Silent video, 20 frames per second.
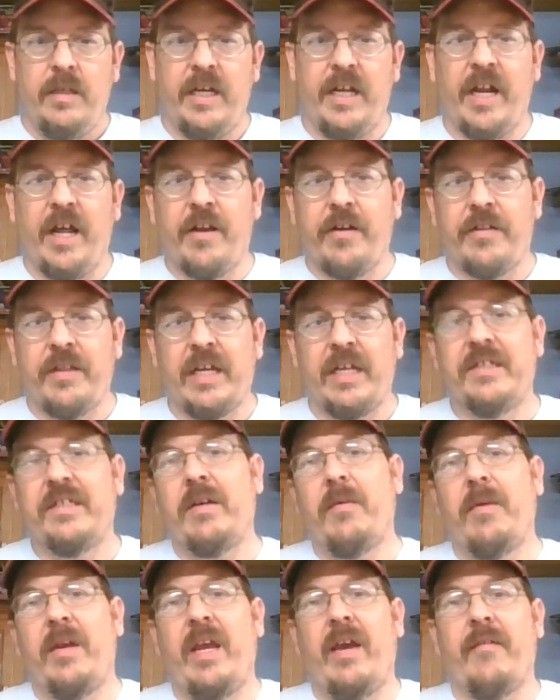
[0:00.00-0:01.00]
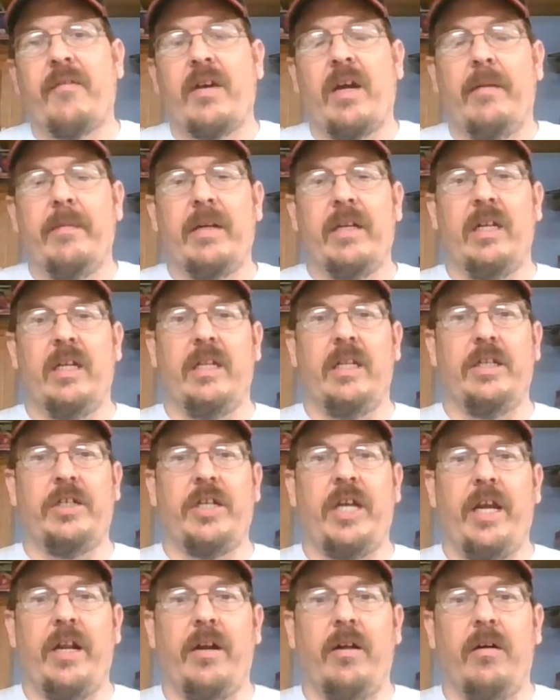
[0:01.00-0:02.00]
And other things that we have coming to the
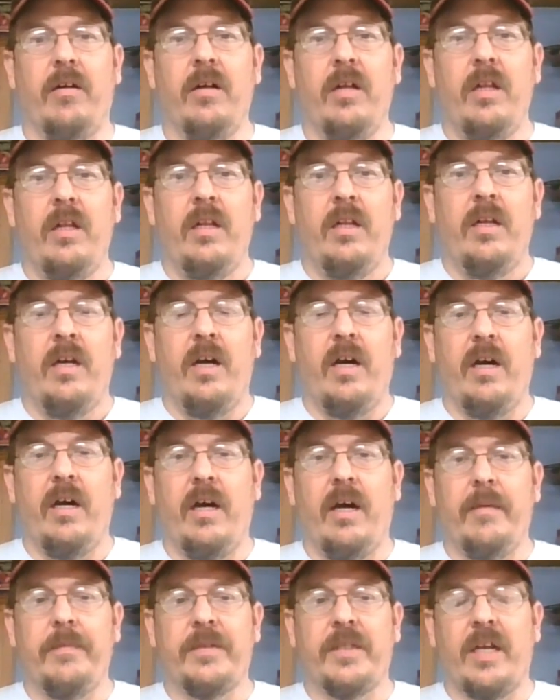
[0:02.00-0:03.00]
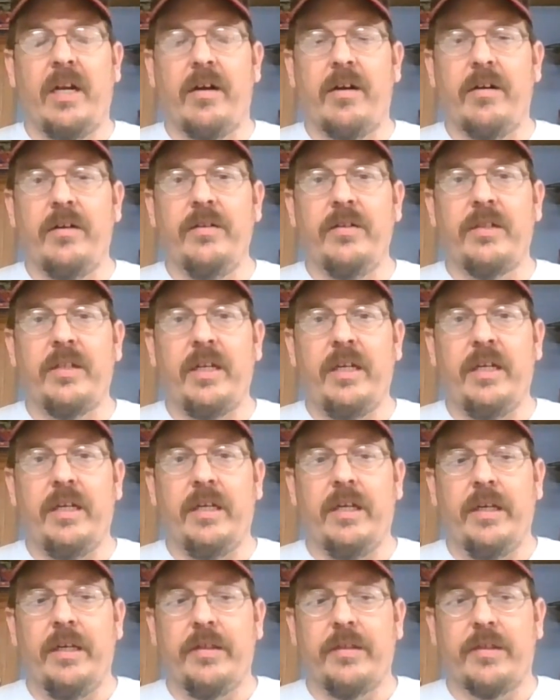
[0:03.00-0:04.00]
channel upstairs
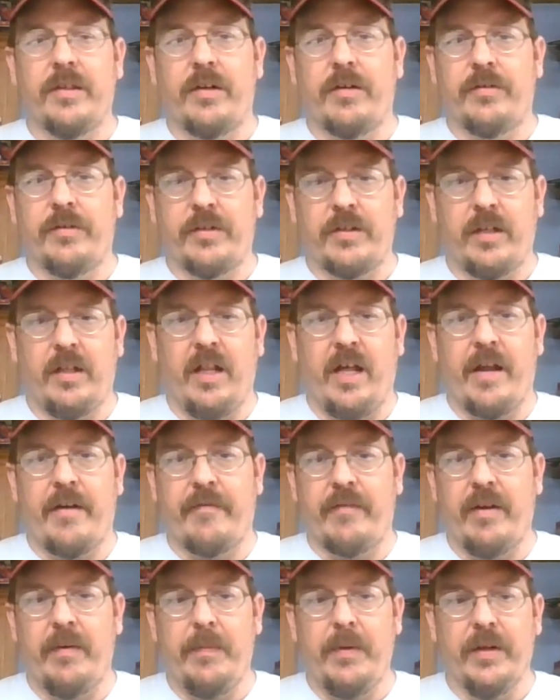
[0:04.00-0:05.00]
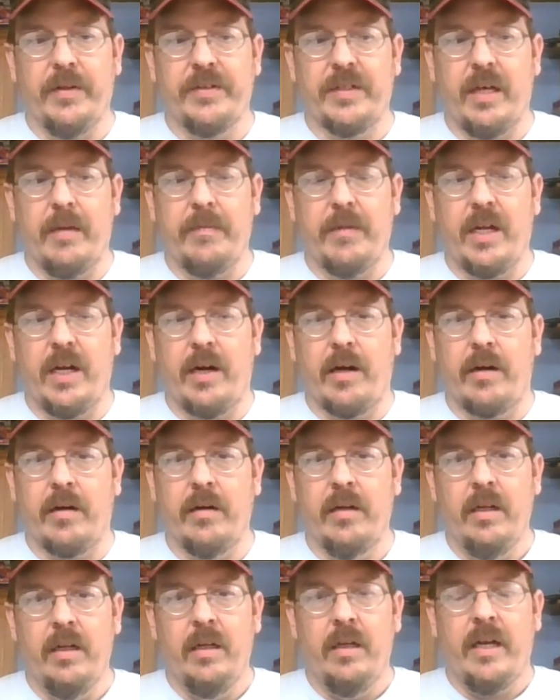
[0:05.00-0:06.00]
is there's a lot of rebuilds up
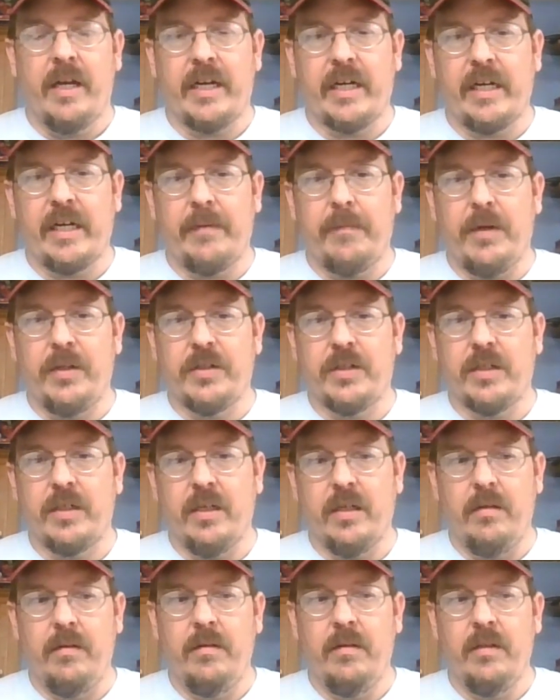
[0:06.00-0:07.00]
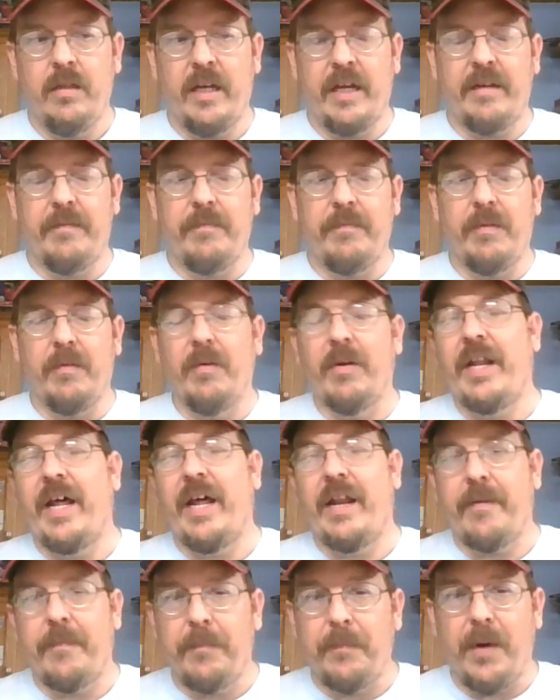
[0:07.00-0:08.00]
there. I got a bunch of, well,
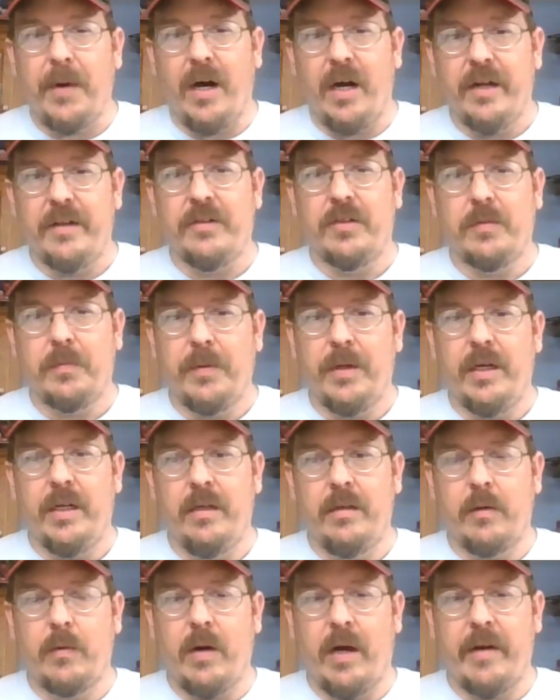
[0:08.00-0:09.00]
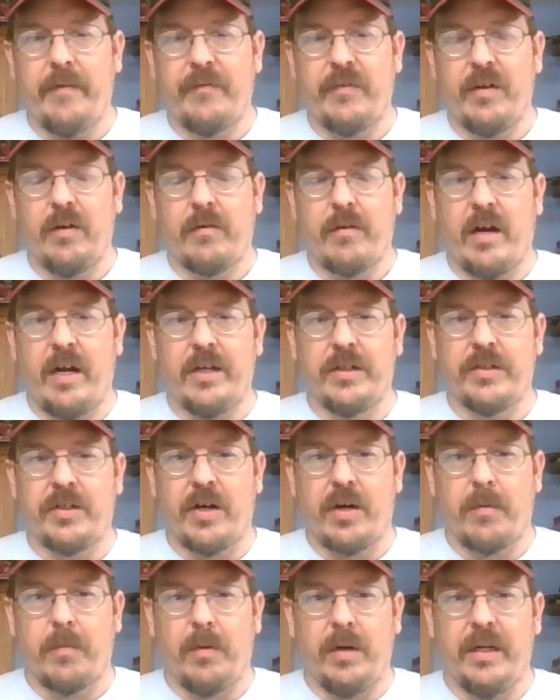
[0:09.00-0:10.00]
not a bunch, but quite a few crashed
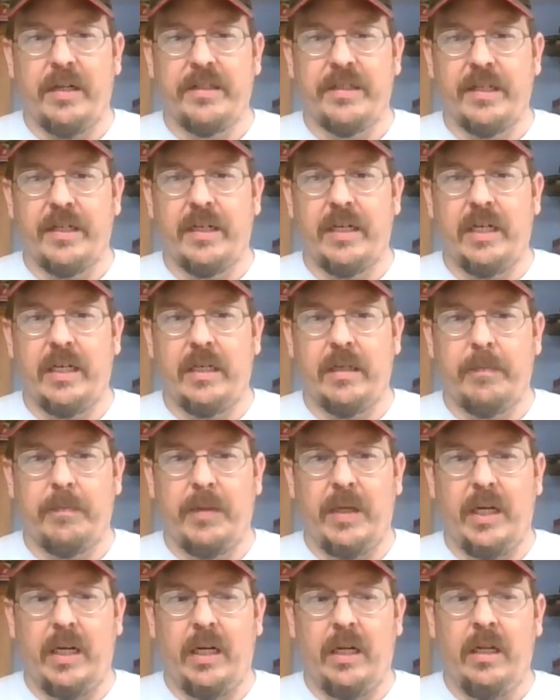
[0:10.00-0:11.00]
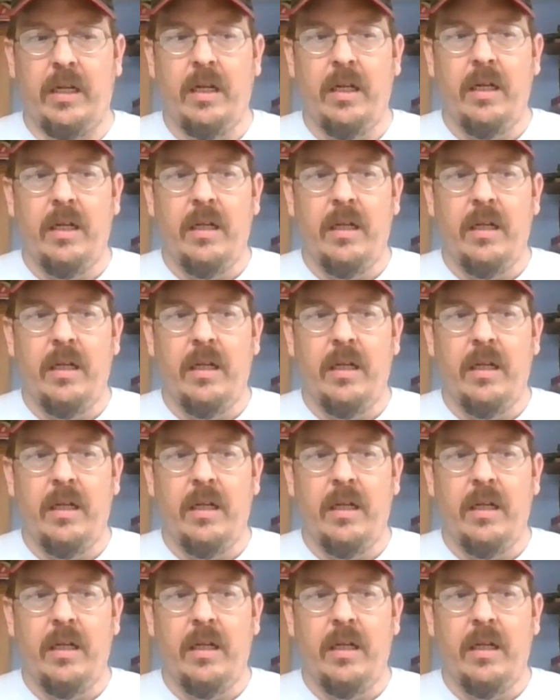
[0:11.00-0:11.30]
airplanes that need to be